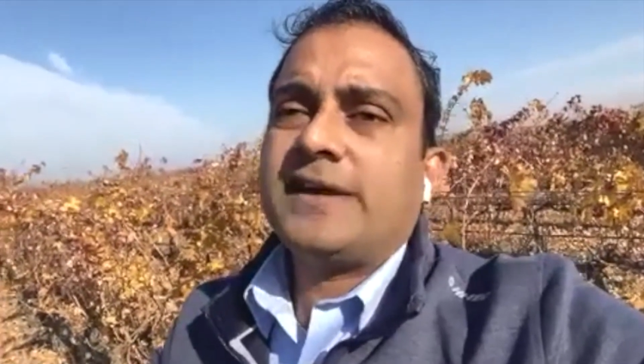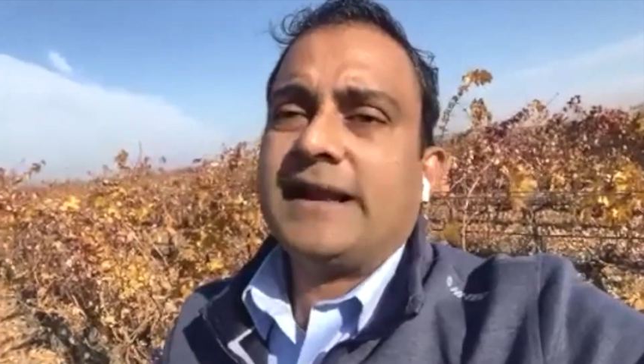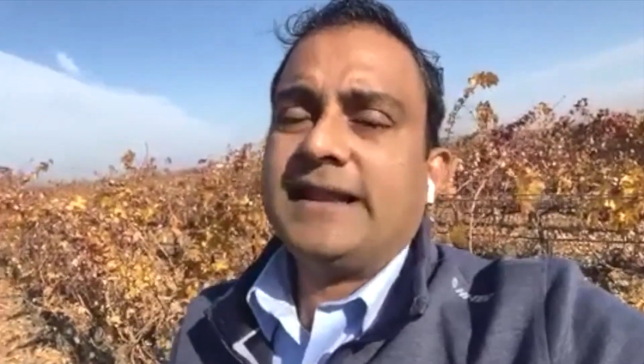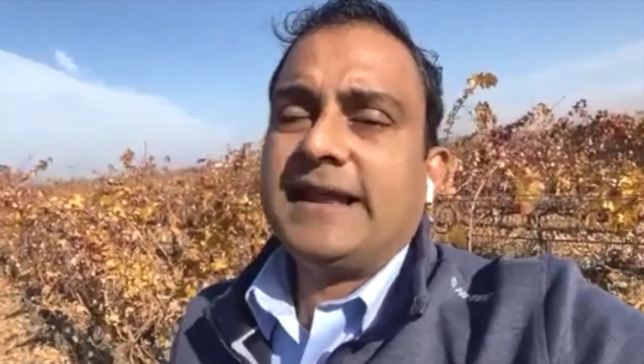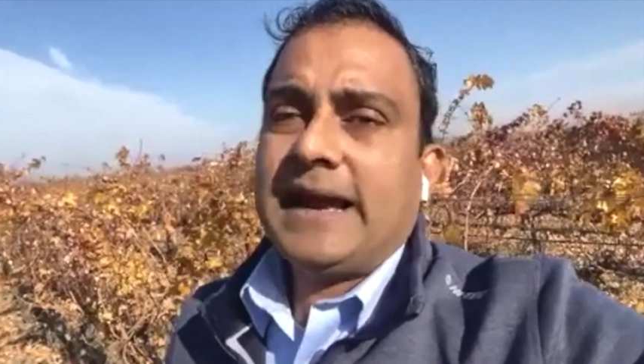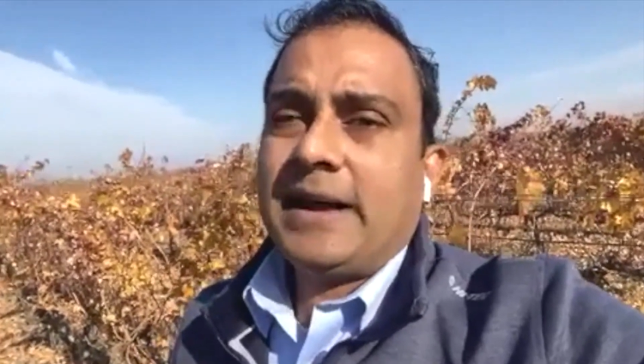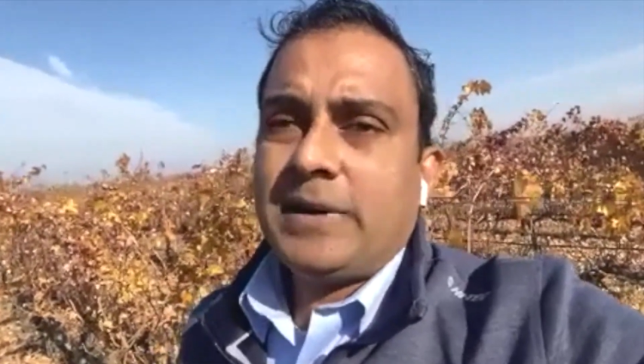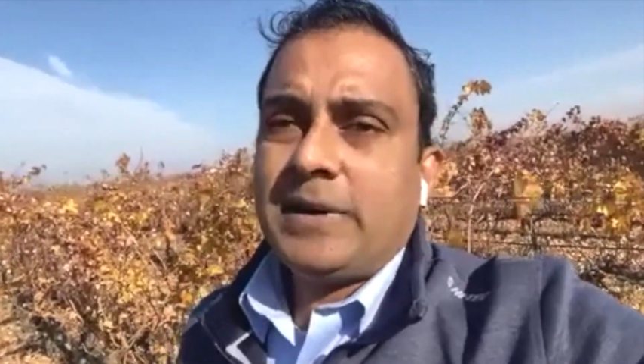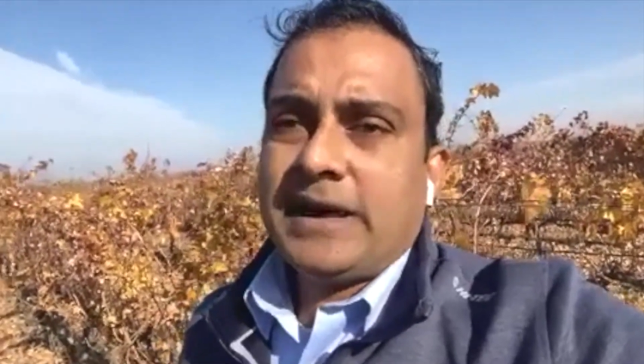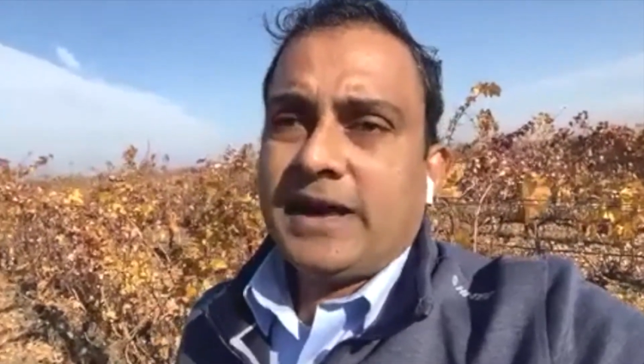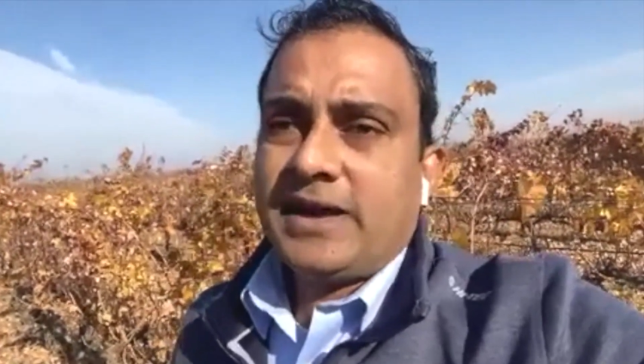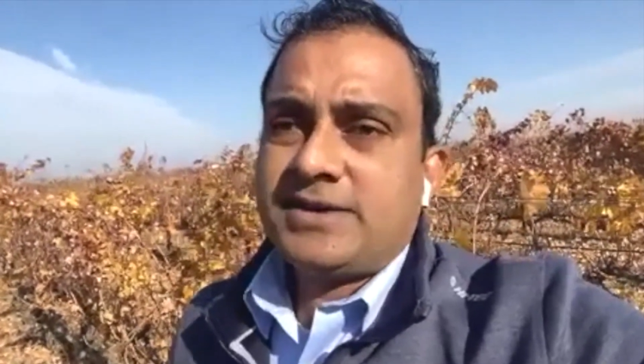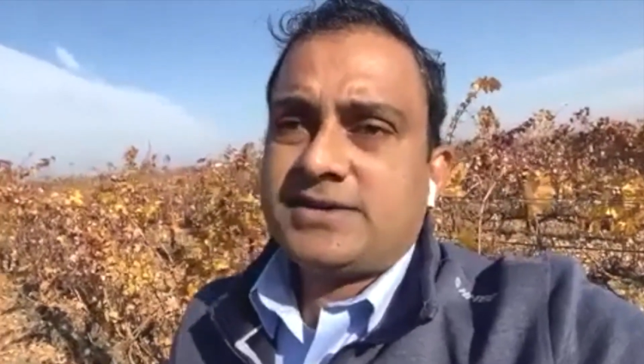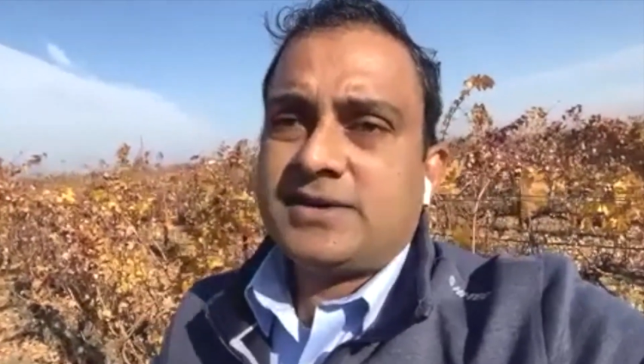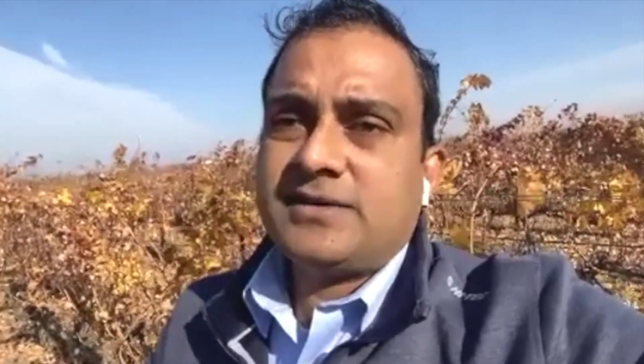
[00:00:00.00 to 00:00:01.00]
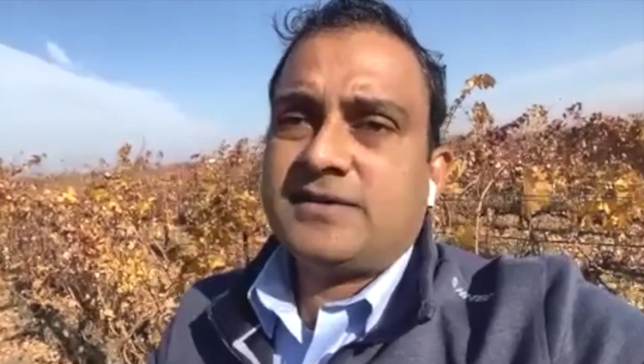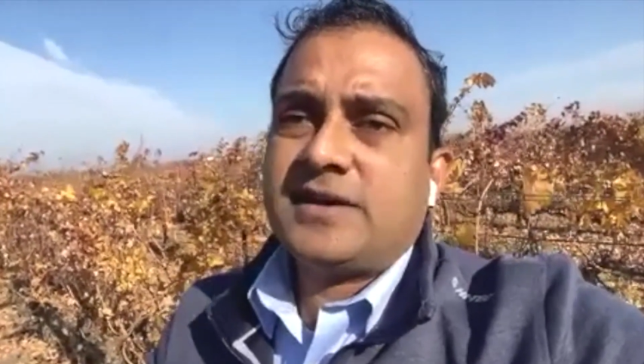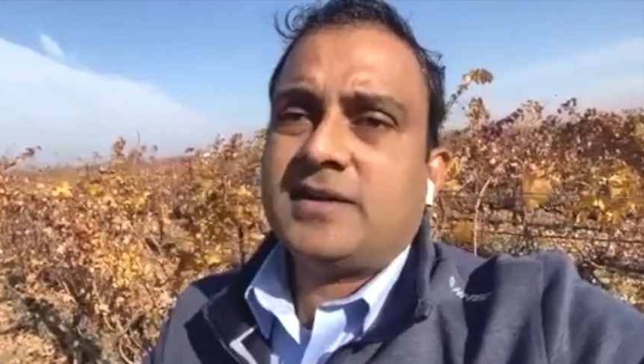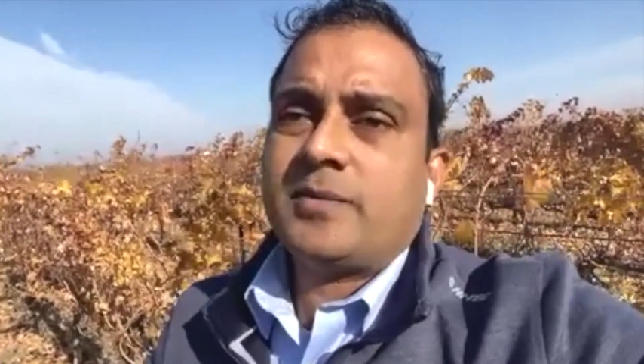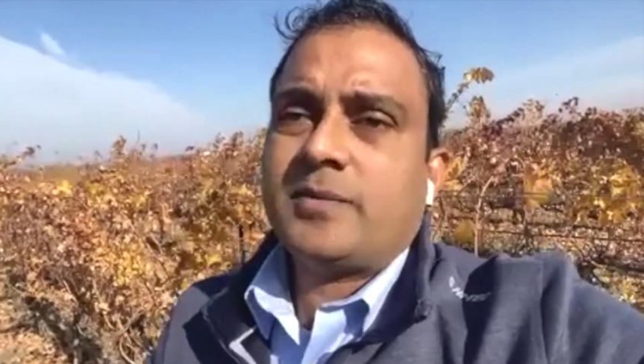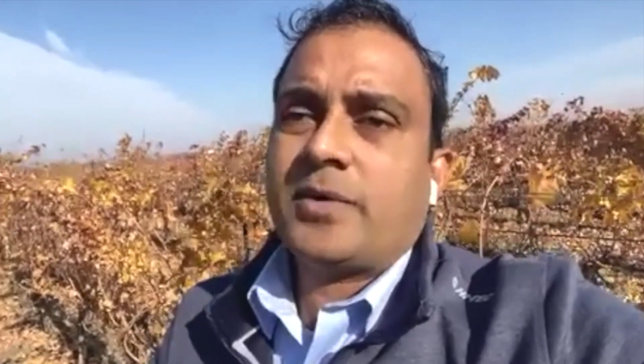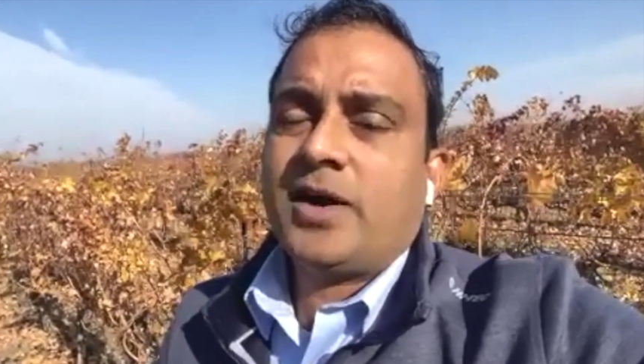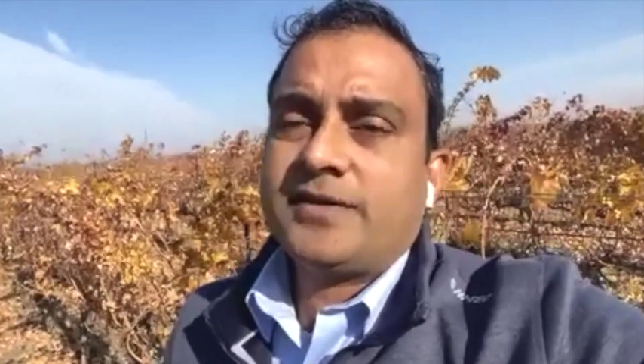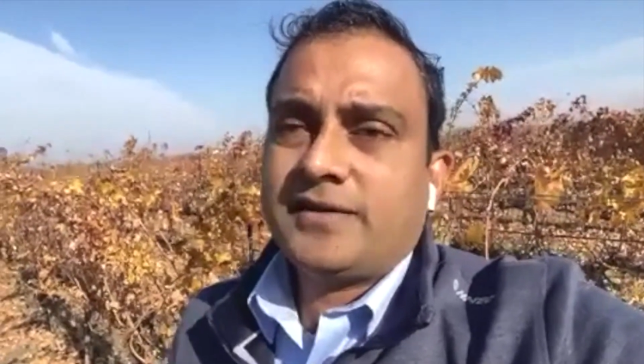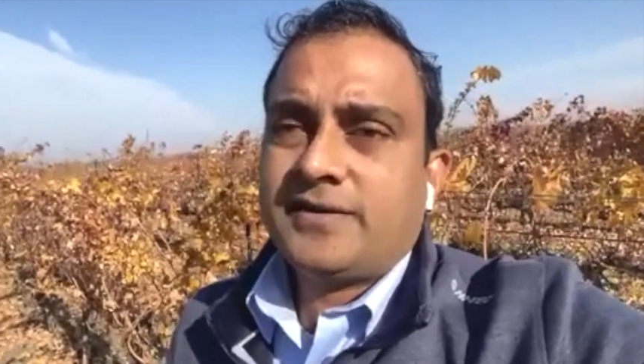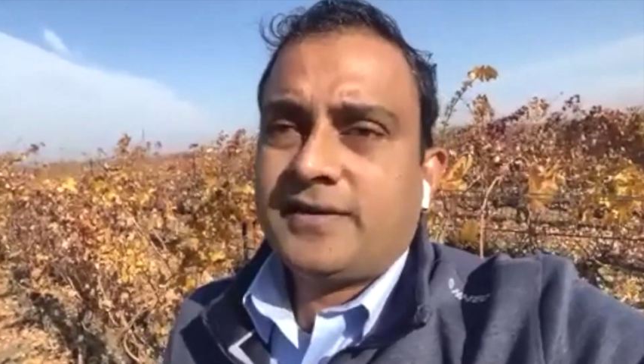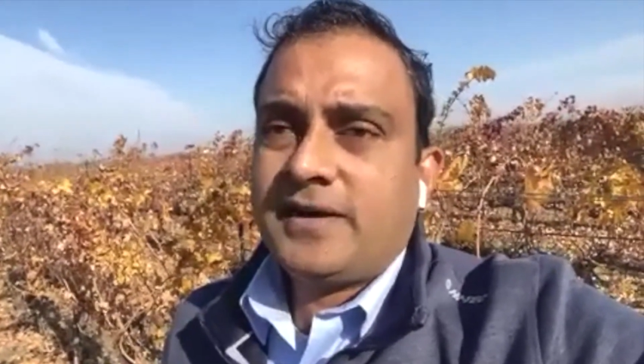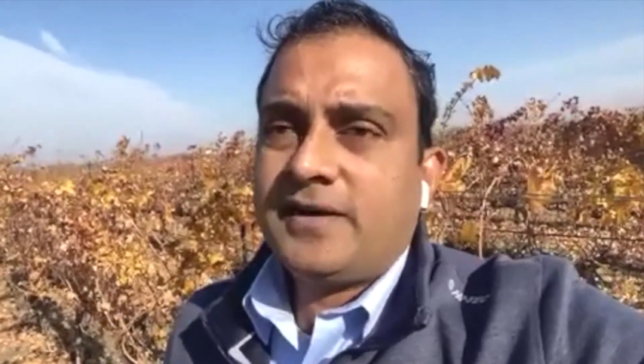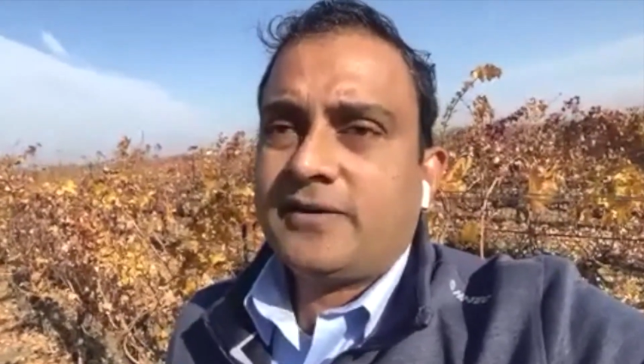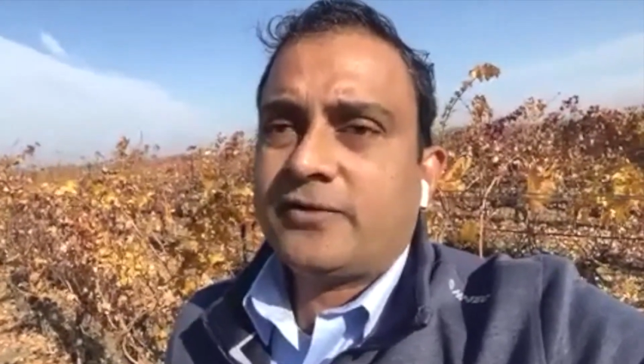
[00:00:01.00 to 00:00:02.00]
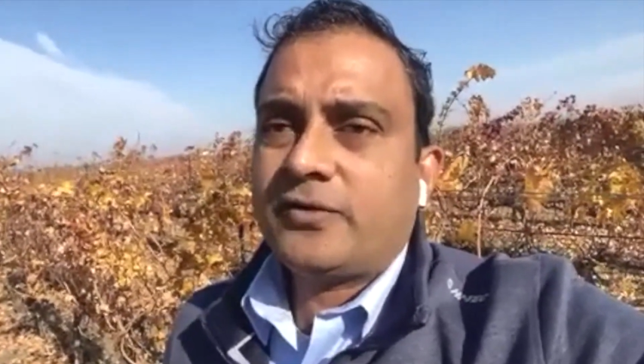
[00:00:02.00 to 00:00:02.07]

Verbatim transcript: and the applications and the processes